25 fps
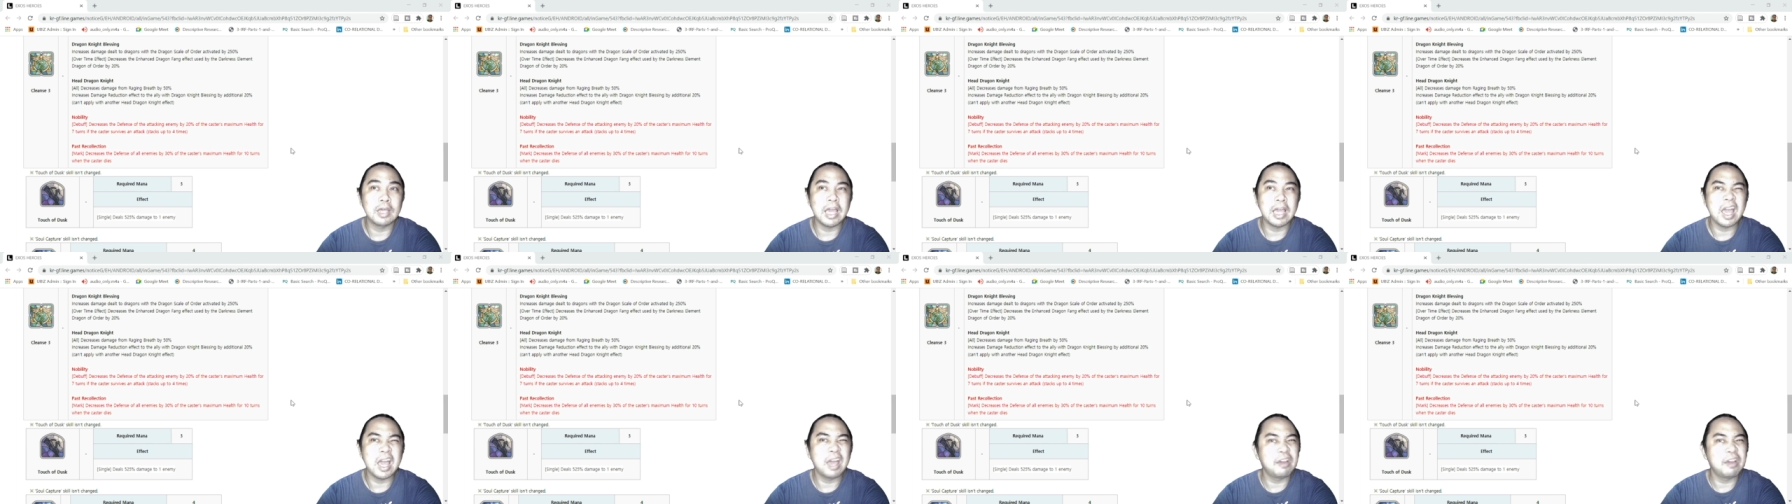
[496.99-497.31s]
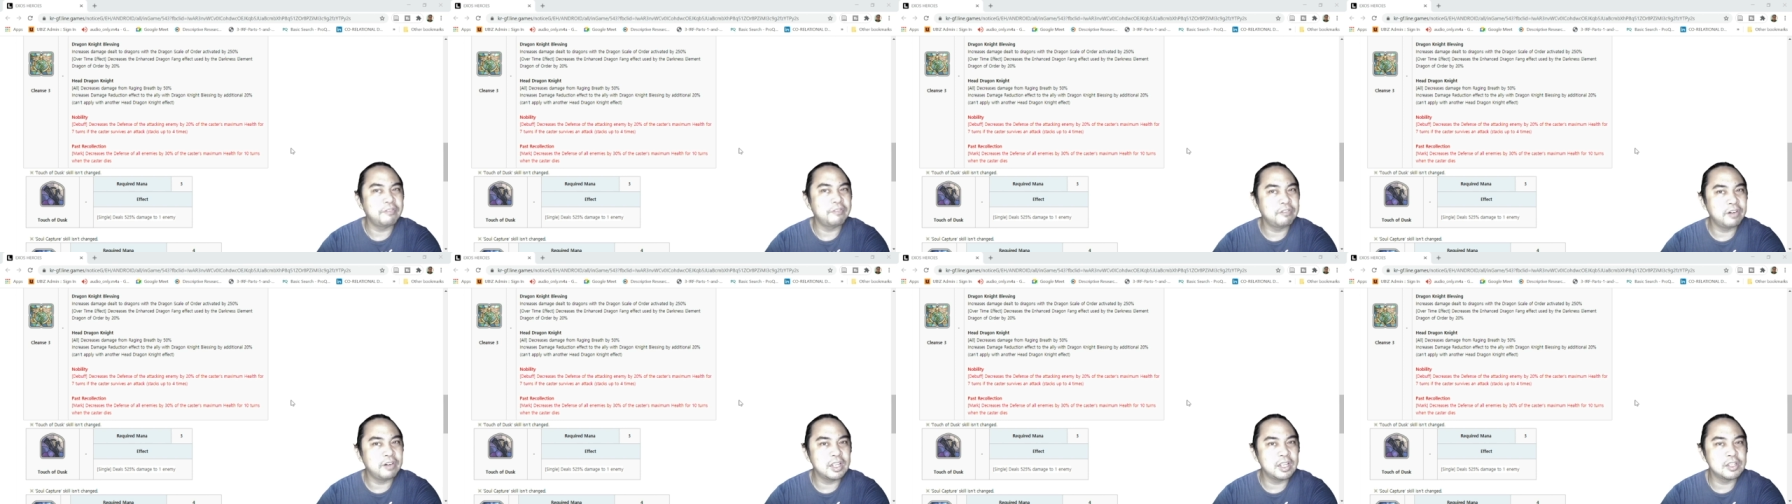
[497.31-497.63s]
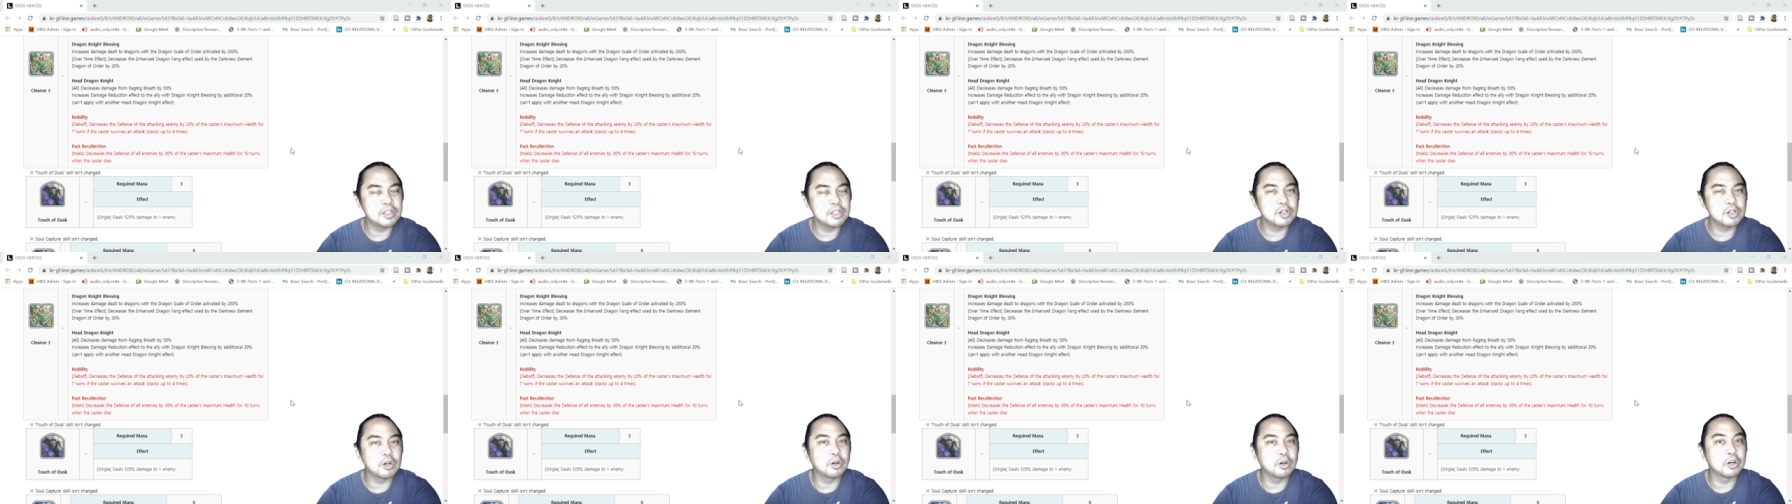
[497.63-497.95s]

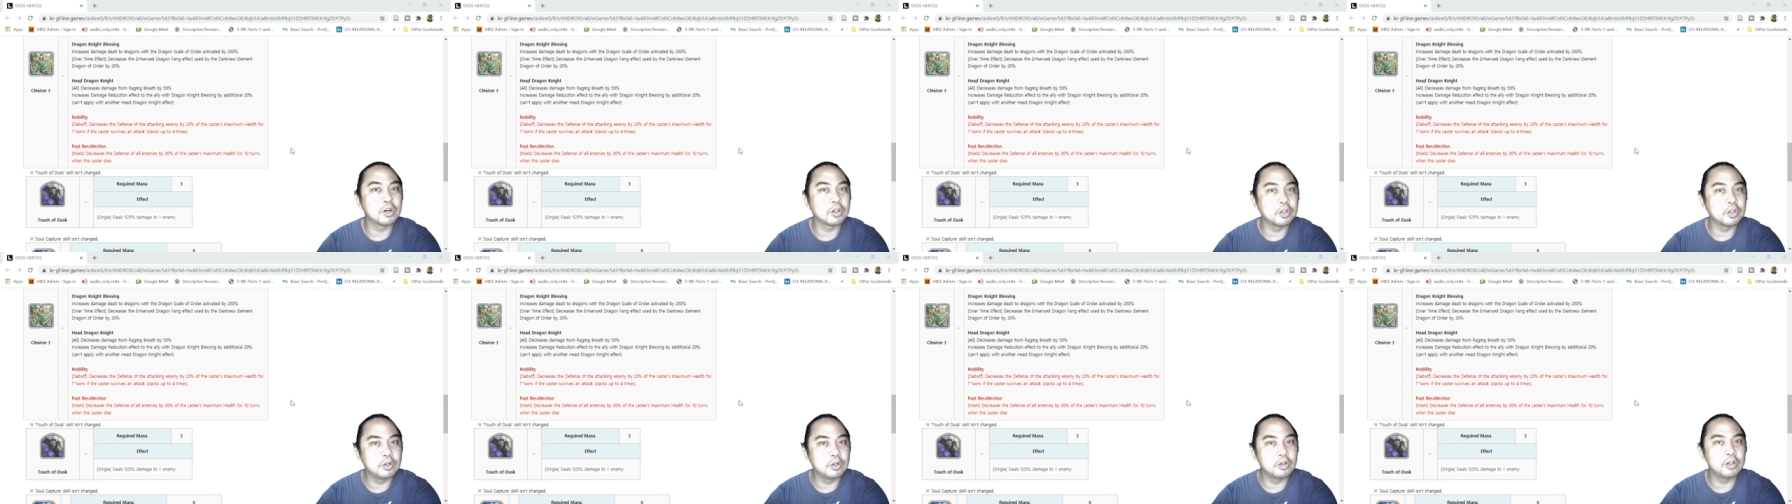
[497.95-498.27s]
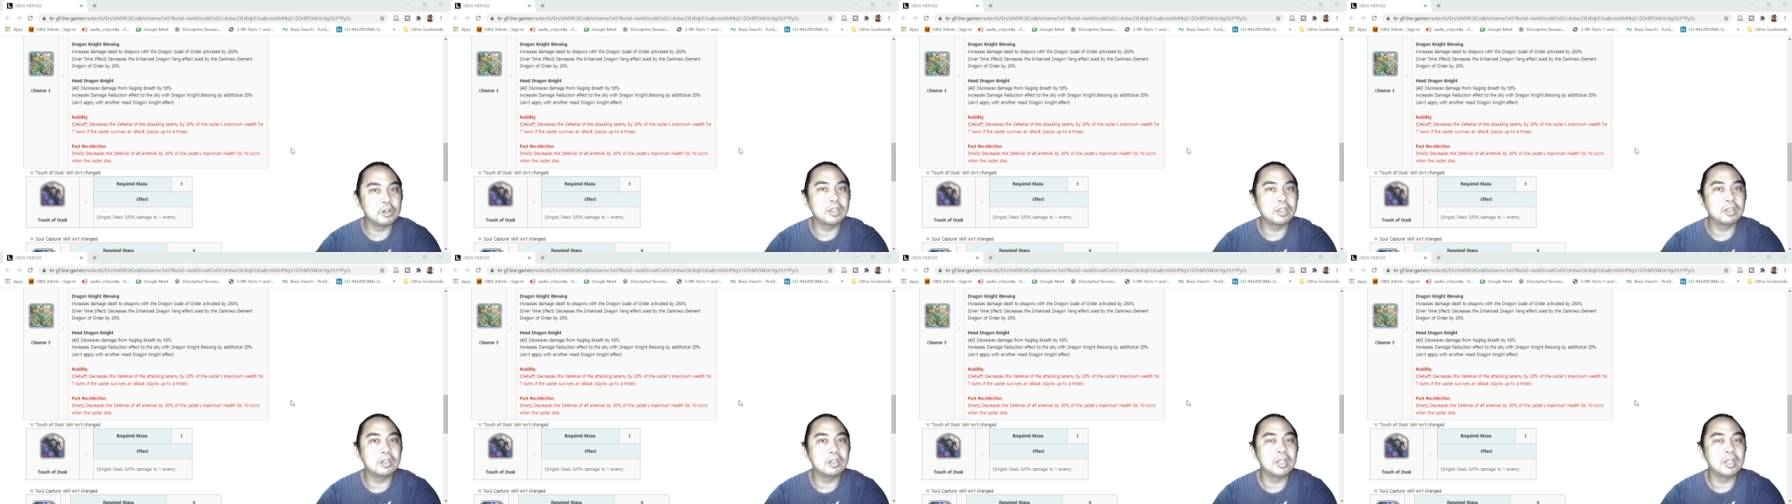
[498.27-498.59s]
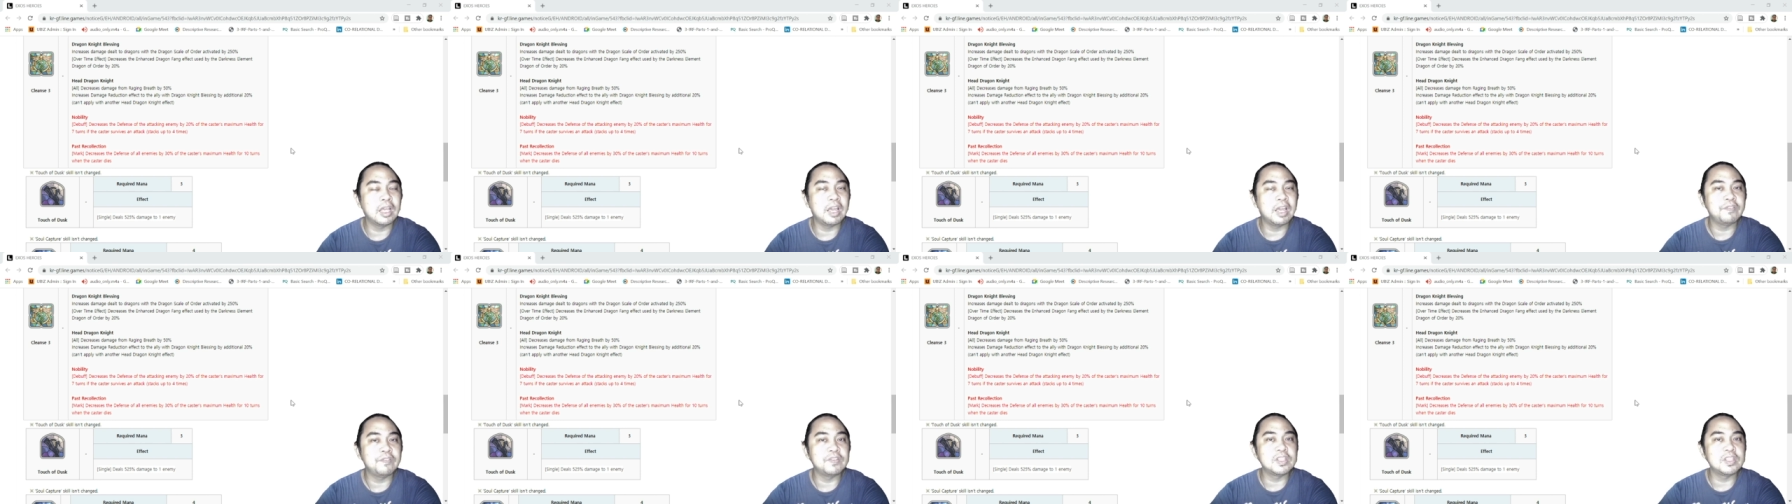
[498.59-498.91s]
average or good
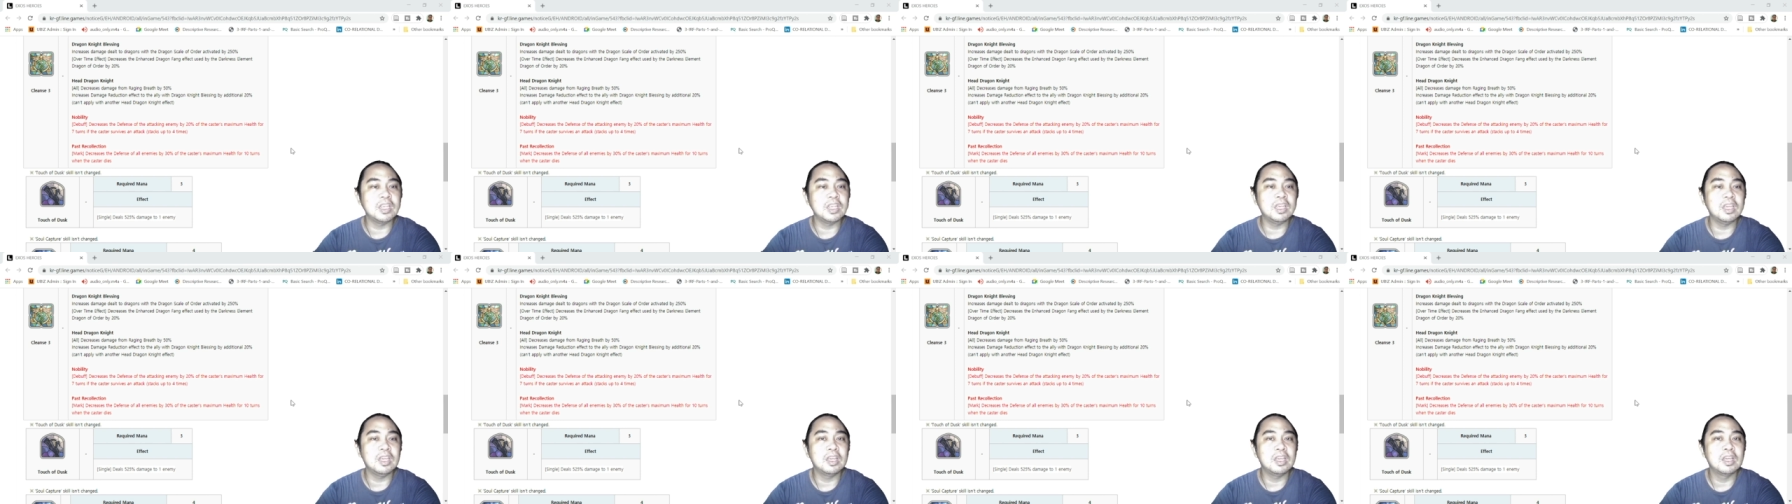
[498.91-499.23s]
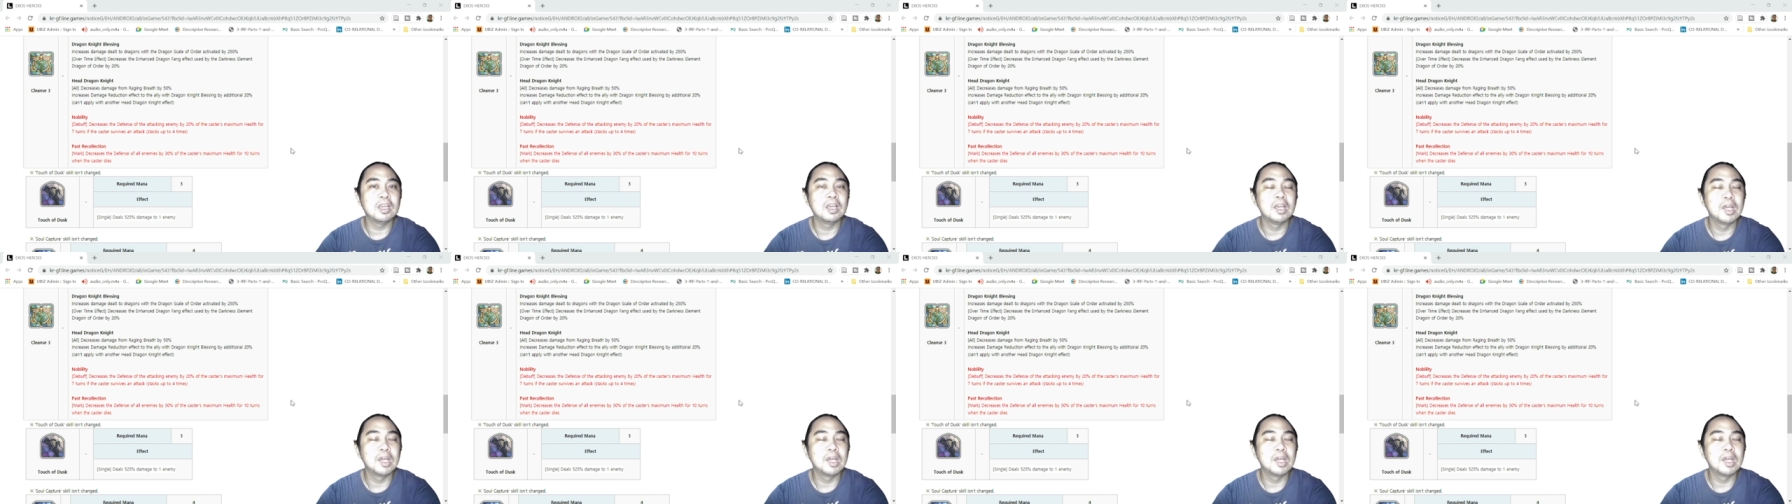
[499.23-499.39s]
F C,